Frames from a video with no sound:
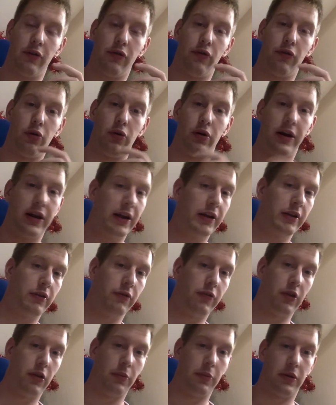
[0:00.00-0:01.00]
for leg
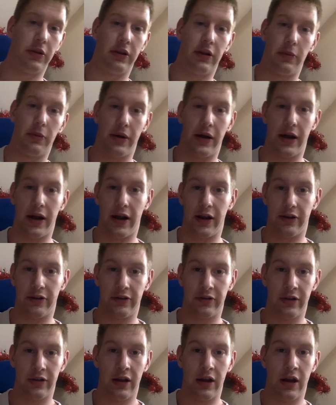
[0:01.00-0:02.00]
development in my
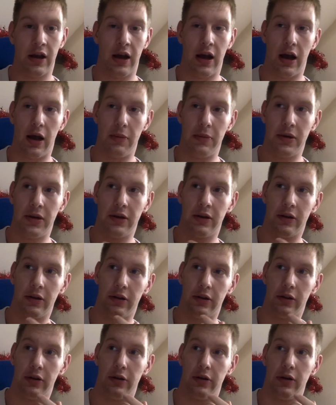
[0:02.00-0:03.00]
eyes. I mean,
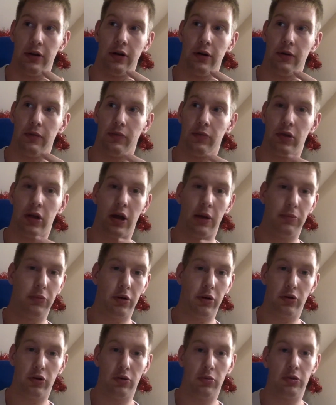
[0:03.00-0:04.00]
the
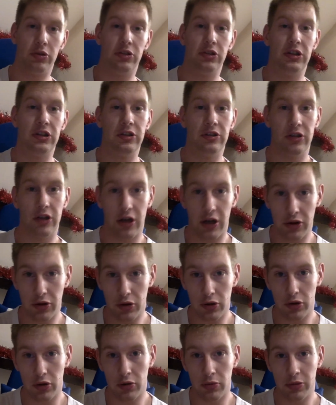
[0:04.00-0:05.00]
abductor machines, the
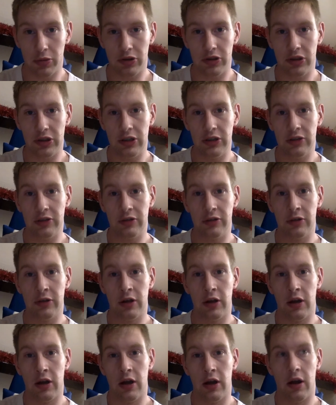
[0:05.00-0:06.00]
adductor machines,
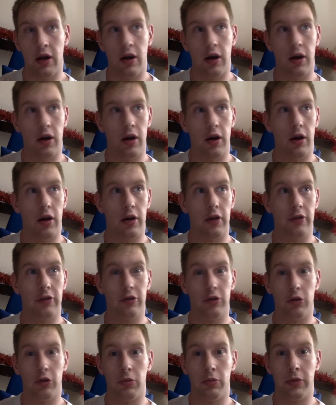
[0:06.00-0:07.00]
uh,
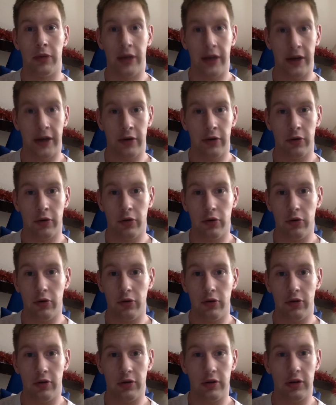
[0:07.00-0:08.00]
some leg
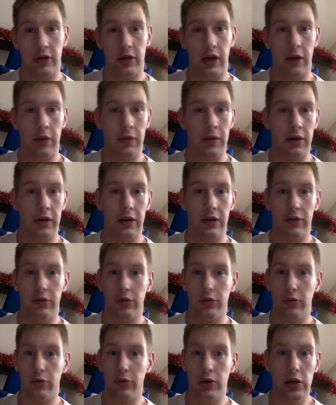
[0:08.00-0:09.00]
curls. I mean,
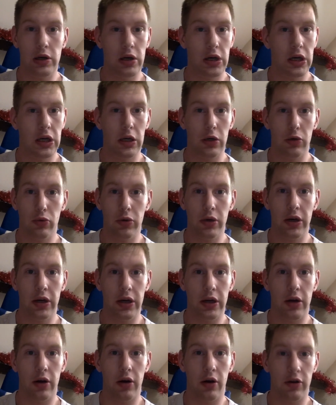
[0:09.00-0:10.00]
it's really,
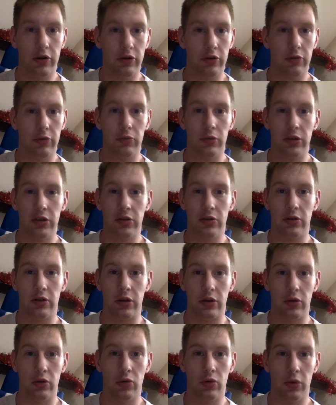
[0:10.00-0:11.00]
really awesome what you
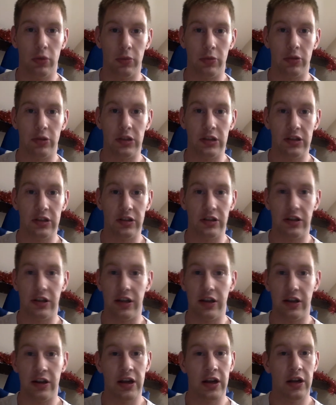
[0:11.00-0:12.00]
can do with machines
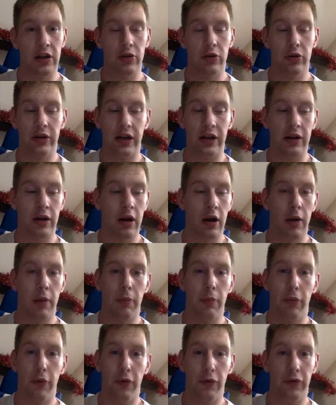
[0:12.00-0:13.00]
today. You can
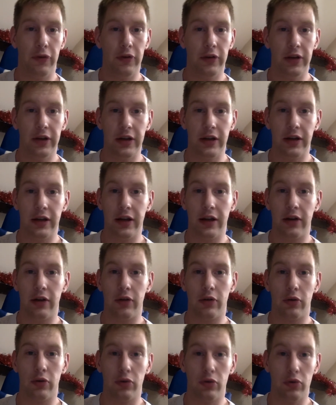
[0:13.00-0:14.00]
perfectly get a
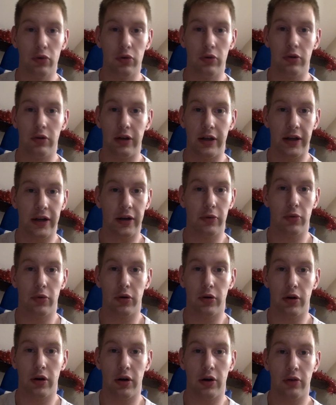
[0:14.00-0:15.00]
good leg
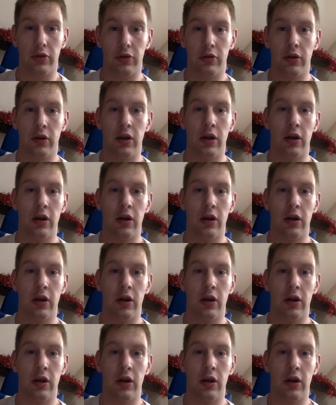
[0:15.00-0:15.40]
workout